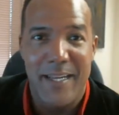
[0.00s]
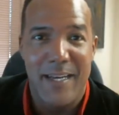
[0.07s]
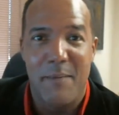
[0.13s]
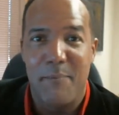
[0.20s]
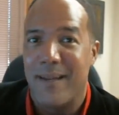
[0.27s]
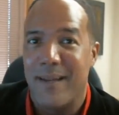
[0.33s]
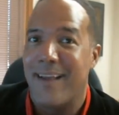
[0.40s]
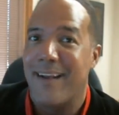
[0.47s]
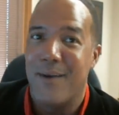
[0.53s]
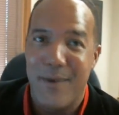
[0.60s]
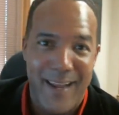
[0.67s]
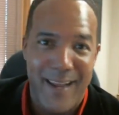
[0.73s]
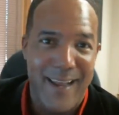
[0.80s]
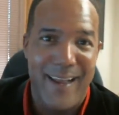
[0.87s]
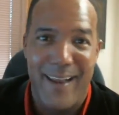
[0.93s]
I'm going to be like,
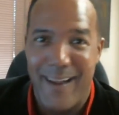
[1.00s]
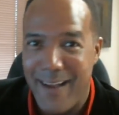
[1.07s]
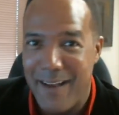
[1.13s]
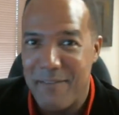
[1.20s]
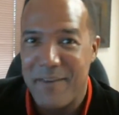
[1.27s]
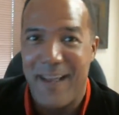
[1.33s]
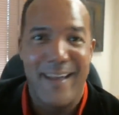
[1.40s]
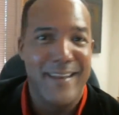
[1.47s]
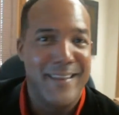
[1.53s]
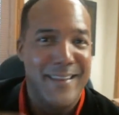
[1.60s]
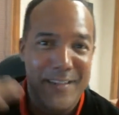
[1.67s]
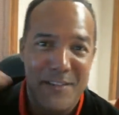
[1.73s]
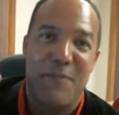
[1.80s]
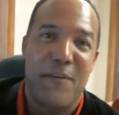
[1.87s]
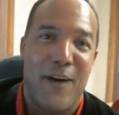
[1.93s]
okay, I've gotten
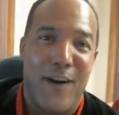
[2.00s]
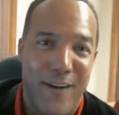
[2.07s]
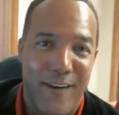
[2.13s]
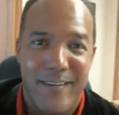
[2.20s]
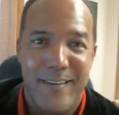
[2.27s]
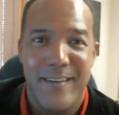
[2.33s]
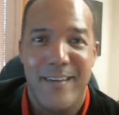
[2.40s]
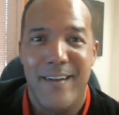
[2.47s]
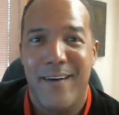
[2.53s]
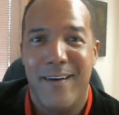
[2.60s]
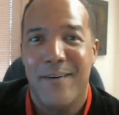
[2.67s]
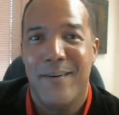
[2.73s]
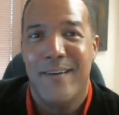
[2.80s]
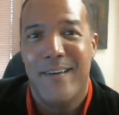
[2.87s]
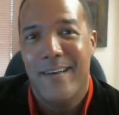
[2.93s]
this far, you
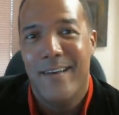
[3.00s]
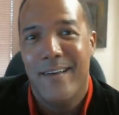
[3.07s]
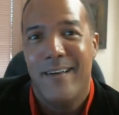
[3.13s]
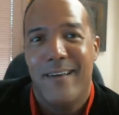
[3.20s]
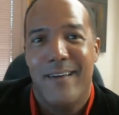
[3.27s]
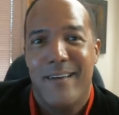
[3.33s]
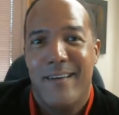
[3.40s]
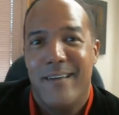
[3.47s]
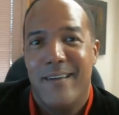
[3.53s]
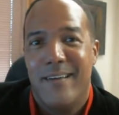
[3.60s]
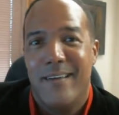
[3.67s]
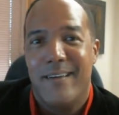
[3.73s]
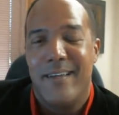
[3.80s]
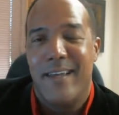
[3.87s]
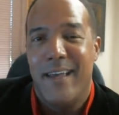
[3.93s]
know?
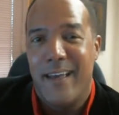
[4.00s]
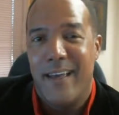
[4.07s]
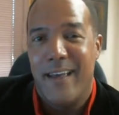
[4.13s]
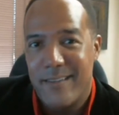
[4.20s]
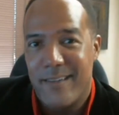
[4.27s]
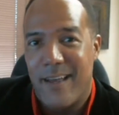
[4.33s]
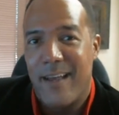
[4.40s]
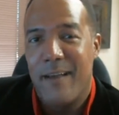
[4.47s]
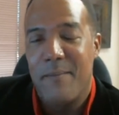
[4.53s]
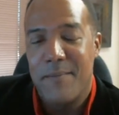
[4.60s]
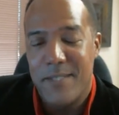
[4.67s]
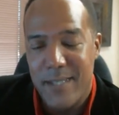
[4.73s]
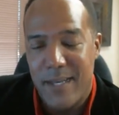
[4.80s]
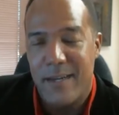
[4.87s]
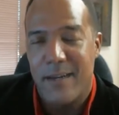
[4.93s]
Yes, I'm
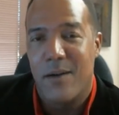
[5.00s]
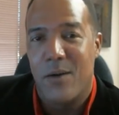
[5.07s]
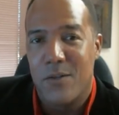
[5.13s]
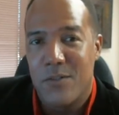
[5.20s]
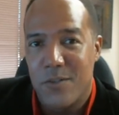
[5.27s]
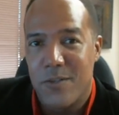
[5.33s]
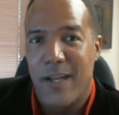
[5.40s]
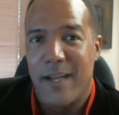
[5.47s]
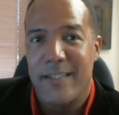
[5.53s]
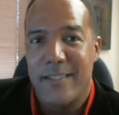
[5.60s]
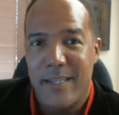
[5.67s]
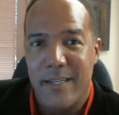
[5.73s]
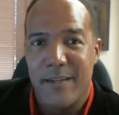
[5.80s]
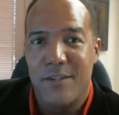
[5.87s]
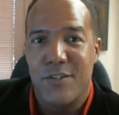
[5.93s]
setting goals for
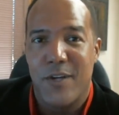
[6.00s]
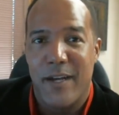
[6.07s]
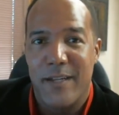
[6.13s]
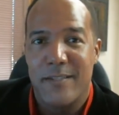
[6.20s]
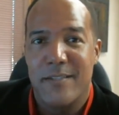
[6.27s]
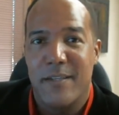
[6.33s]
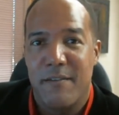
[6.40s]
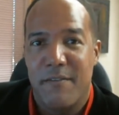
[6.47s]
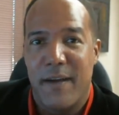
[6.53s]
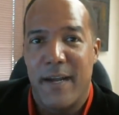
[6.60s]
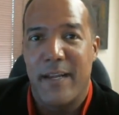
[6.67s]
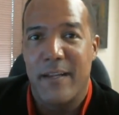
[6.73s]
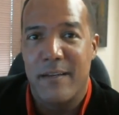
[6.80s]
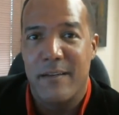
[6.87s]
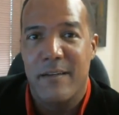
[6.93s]
19 to try and see if I
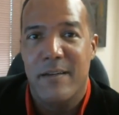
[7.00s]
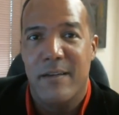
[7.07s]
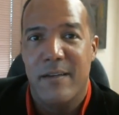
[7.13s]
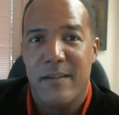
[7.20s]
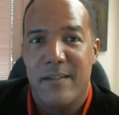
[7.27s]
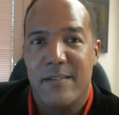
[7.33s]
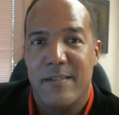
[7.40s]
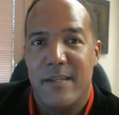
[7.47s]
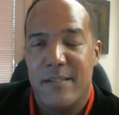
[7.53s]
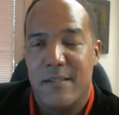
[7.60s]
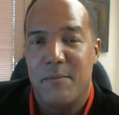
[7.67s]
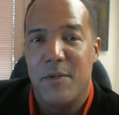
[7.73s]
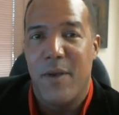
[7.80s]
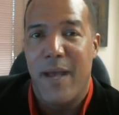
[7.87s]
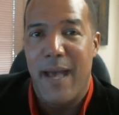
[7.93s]
can set
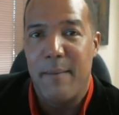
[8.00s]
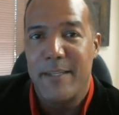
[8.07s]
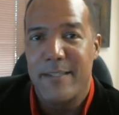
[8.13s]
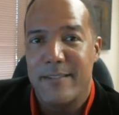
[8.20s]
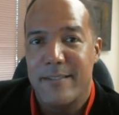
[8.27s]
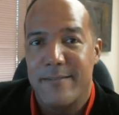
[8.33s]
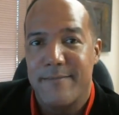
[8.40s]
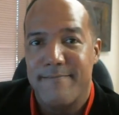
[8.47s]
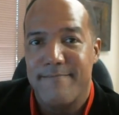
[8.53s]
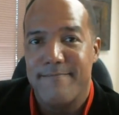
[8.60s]
some new habits.